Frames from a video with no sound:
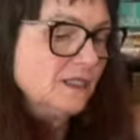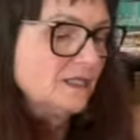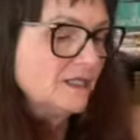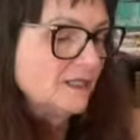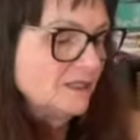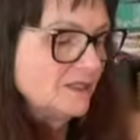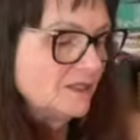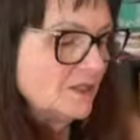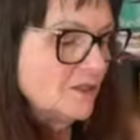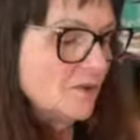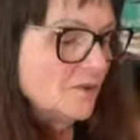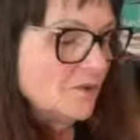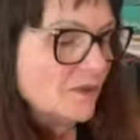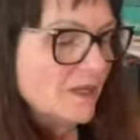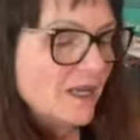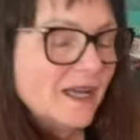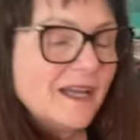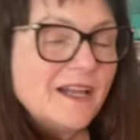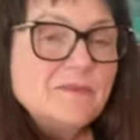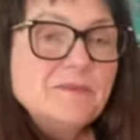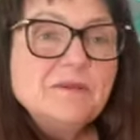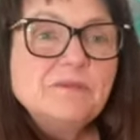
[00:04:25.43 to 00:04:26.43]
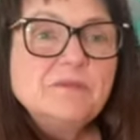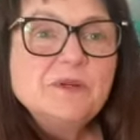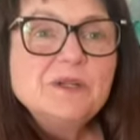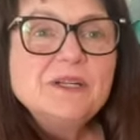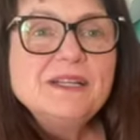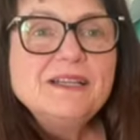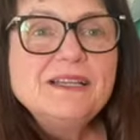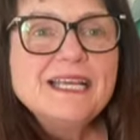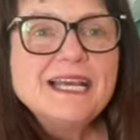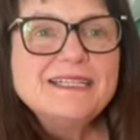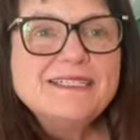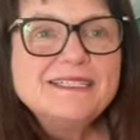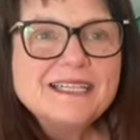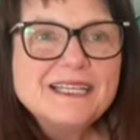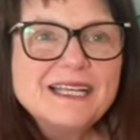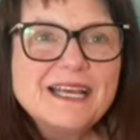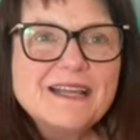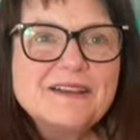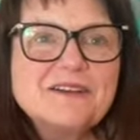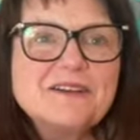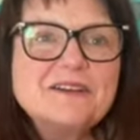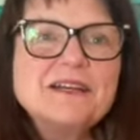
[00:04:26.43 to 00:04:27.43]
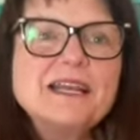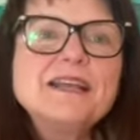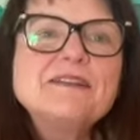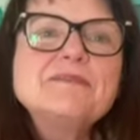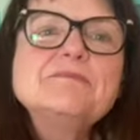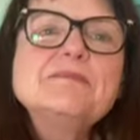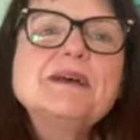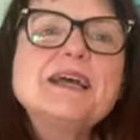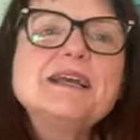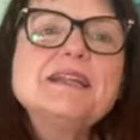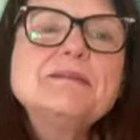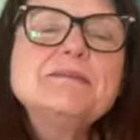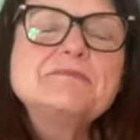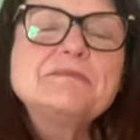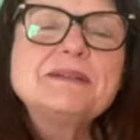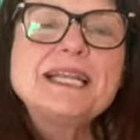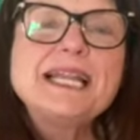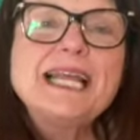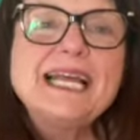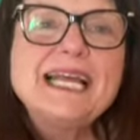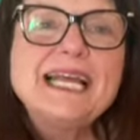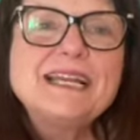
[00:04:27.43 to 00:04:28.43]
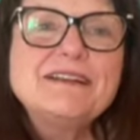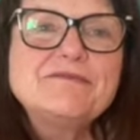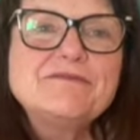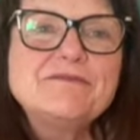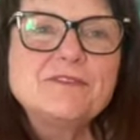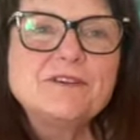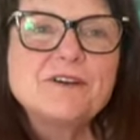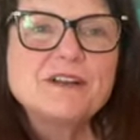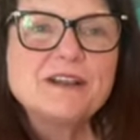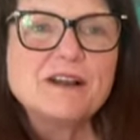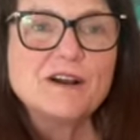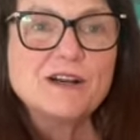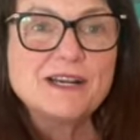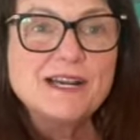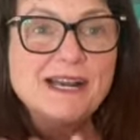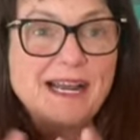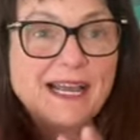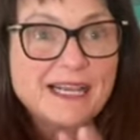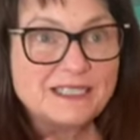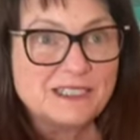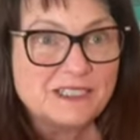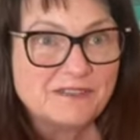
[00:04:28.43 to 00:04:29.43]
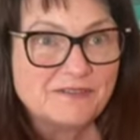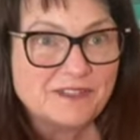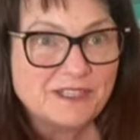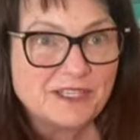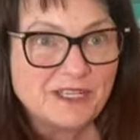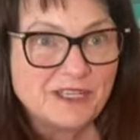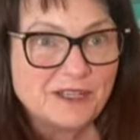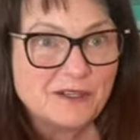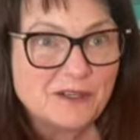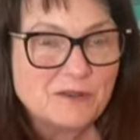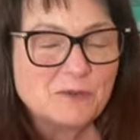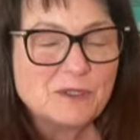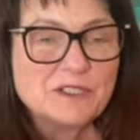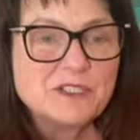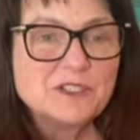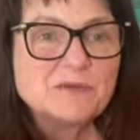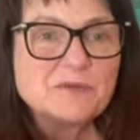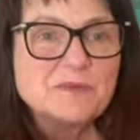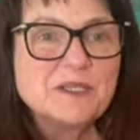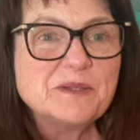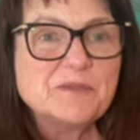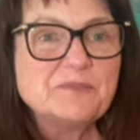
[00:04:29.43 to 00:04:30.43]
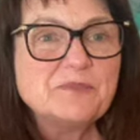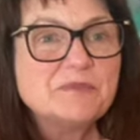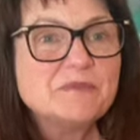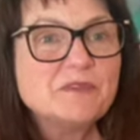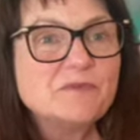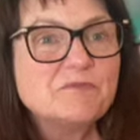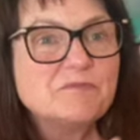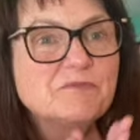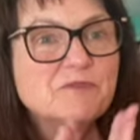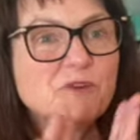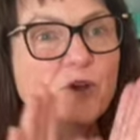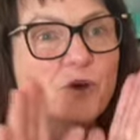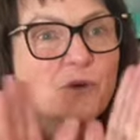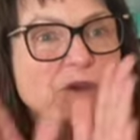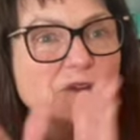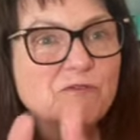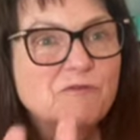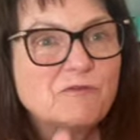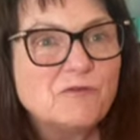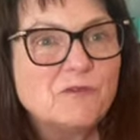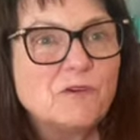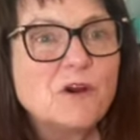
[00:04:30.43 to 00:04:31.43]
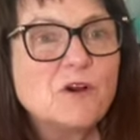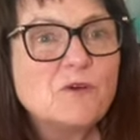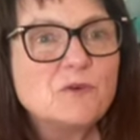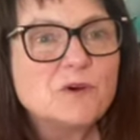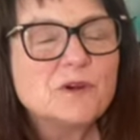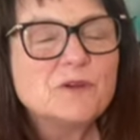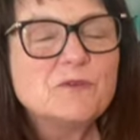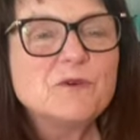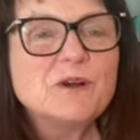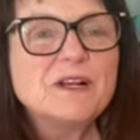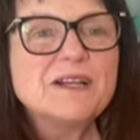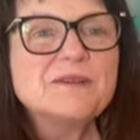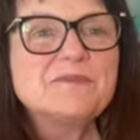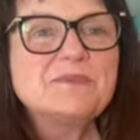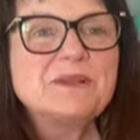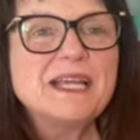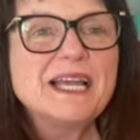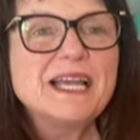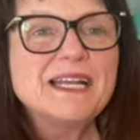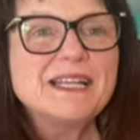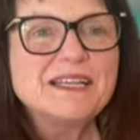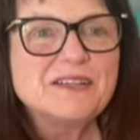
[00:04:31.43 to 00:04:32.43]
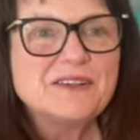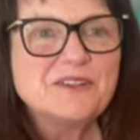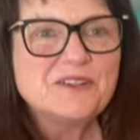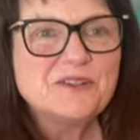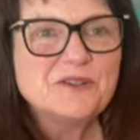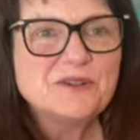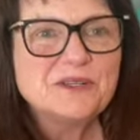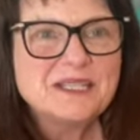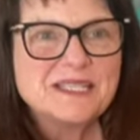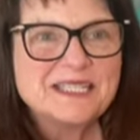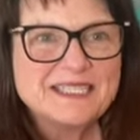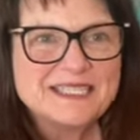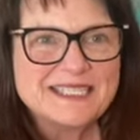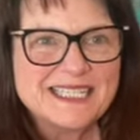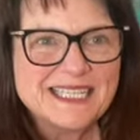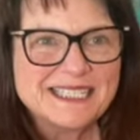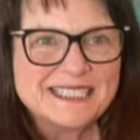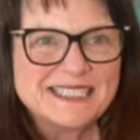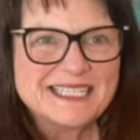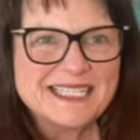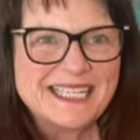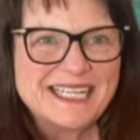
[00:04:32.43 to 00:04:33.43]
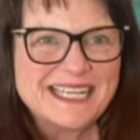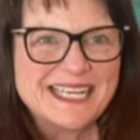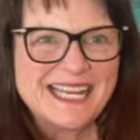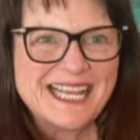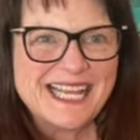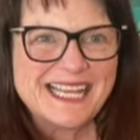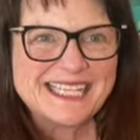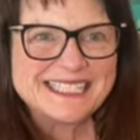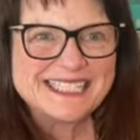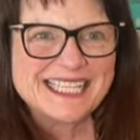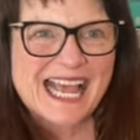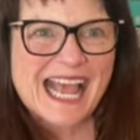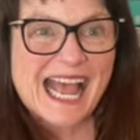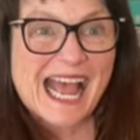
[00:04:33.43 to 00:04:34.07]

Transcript: So I'll be putting that together in my plan for our next video, which will be going forward, what I'm planning to do in this next 10 days.